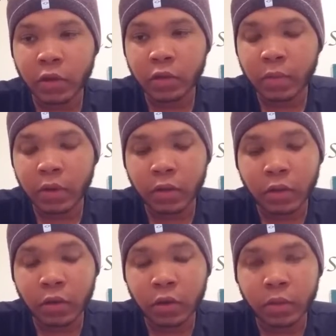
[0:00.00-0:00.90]
talked about,
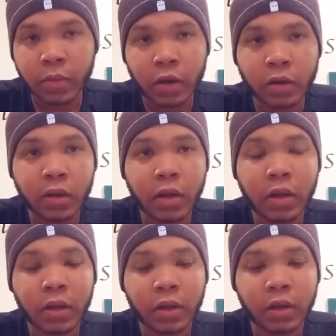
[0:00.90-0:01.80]

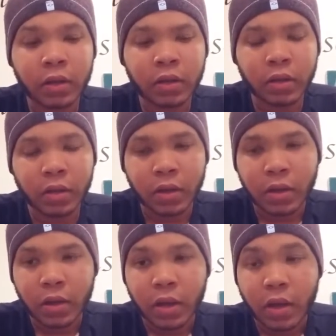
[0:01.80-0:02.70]
and
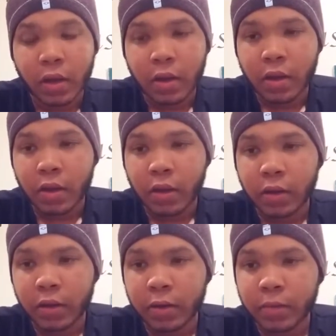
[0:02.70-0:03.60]

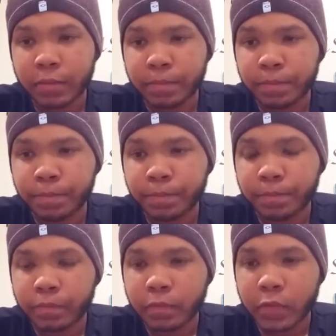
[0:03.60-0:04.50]

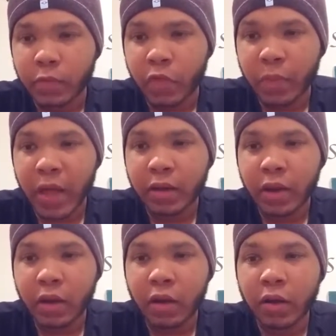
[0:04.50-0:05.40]
from that
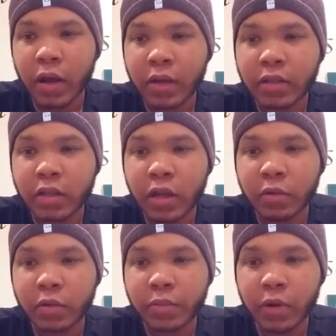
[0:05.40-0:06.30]
day on, I just thought
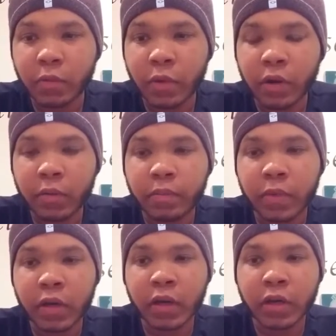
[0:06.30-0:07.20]
it was pretty
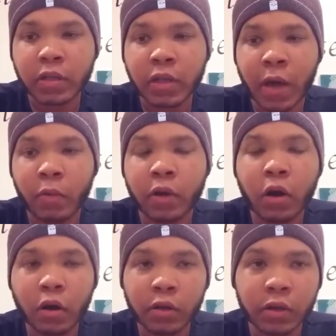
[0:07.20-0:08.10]
weird because I would
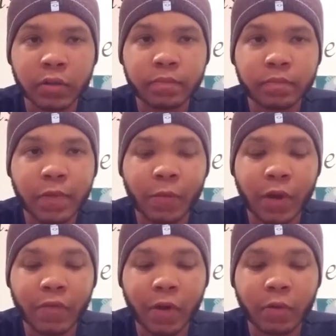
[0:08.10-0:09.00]
call her, and
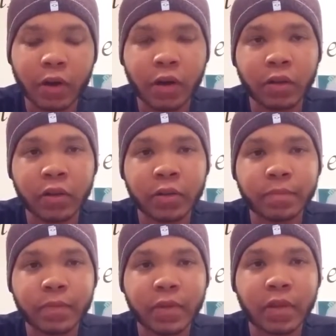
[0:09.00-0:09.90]
whenever I would call
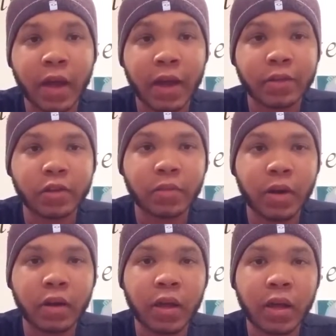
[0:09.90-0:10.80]
her to ask her
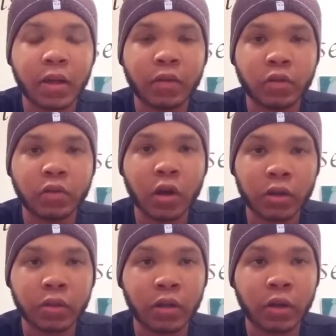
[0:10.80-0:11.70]
about, hey, did you
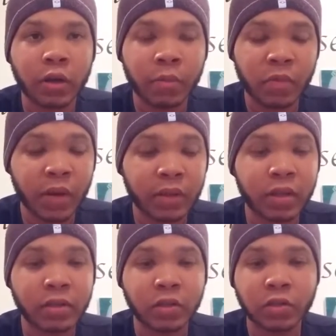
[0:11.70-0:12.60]
talk to him
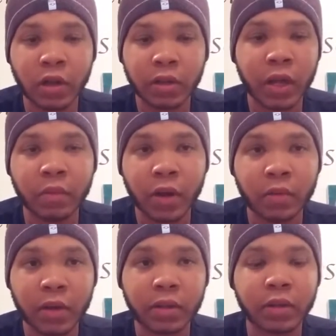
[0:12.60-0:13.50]
about this? Did you talk to
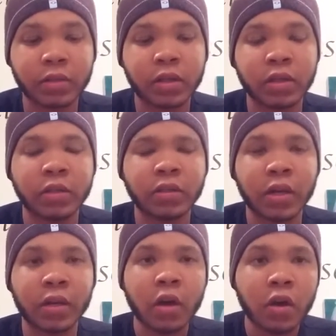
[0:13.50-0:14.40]
anybody about this? And she's
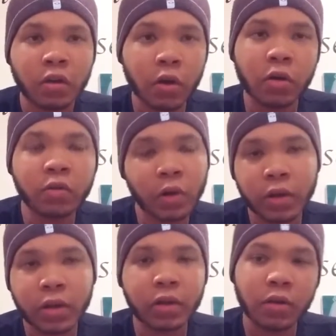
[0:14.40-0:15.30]
like, no,
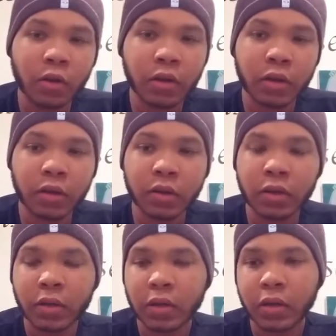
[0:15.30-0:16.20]
I didn't.
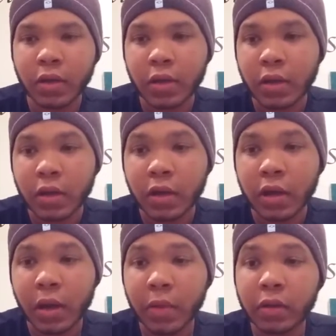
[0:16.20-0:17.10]
And
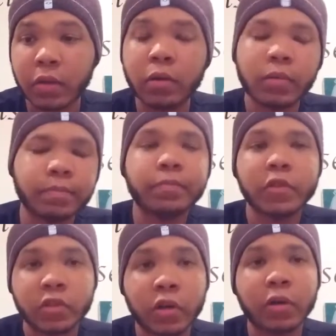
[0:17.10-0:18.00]
I'm like, you know what?
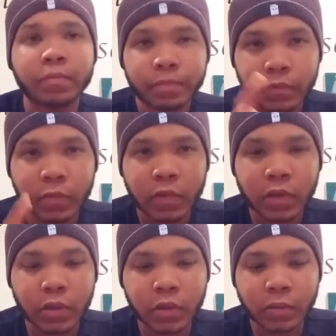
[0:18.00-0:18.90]
Sure.
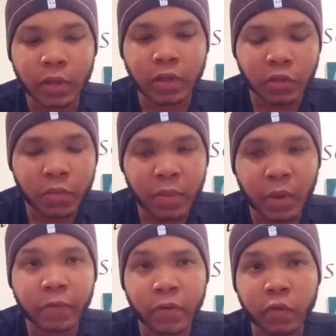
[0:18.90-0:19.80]
Because you've been
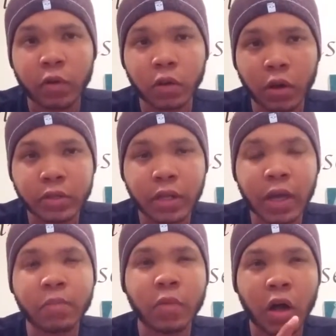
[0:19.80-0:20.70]
my friend for a long
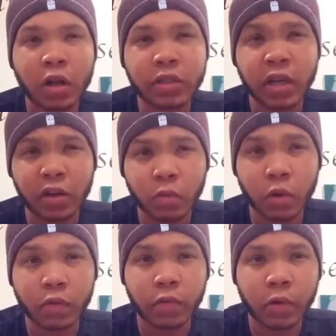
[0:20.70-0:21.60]
time. I'll take your
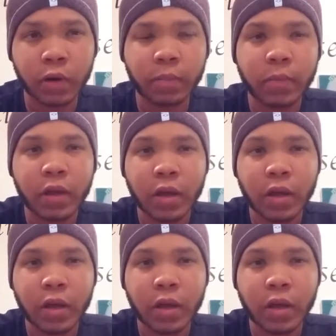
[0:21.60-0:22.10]
word for it.